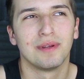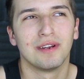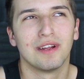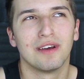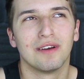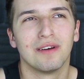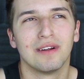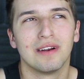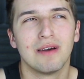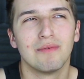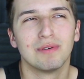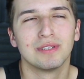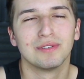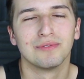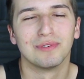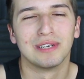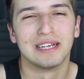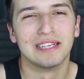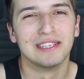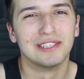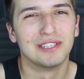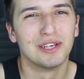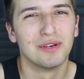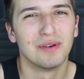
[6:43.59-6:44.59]
you know, and I wasn't
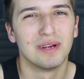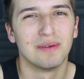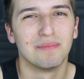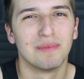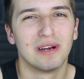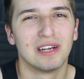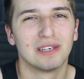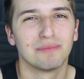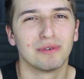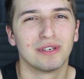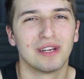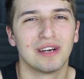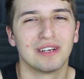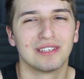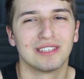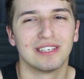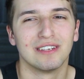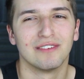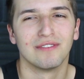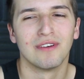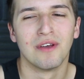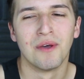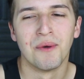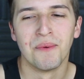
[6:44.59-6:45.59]
really doing much
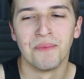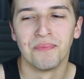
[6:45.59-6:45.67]
productive.